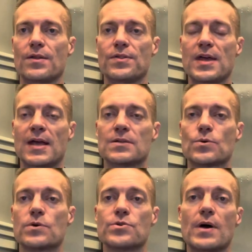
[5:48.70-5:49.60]
things,
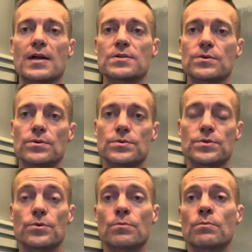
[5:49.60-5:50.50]
or trying to
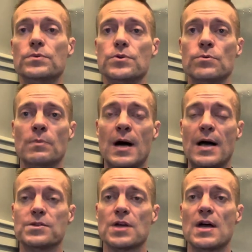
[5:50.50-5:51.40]
do too
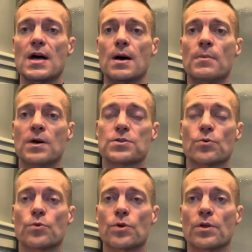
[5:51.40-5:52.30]
much. I'm also
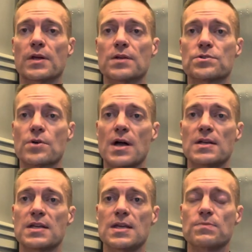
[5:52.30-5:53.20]
really trying
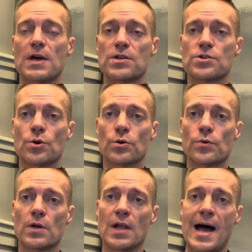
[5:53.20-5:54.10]
to keep that shoulder
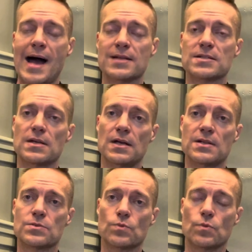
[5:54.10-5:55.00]
relaxed.
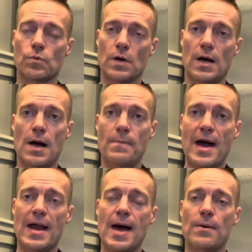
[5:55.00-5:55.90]
It's a
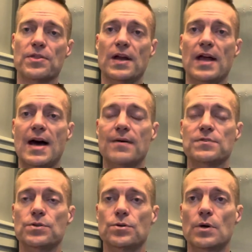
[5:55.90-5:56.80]
bad habit that I
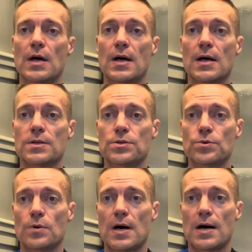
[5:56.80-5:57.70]
have
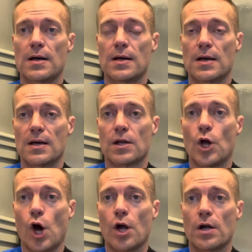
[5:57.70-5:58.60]
to
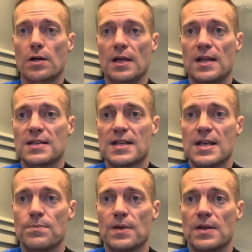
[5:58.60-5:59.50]
guard and to
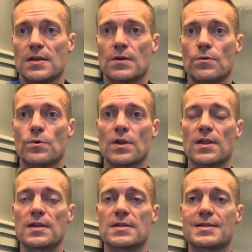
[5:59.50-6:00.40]
keep it
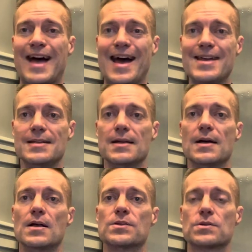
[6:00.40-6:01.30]
really tight.
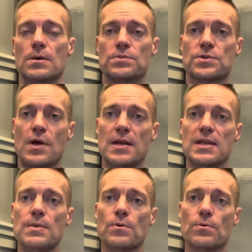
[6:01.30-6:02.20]
So I'm trying to
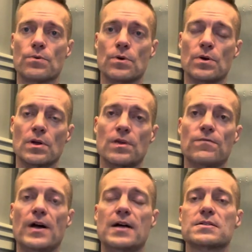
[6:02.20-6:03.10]
keep it really
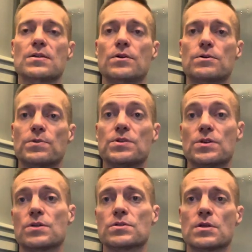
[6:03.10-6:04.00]
flexed, and there's
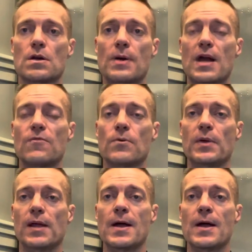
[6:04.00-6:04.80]
positions that are better for me.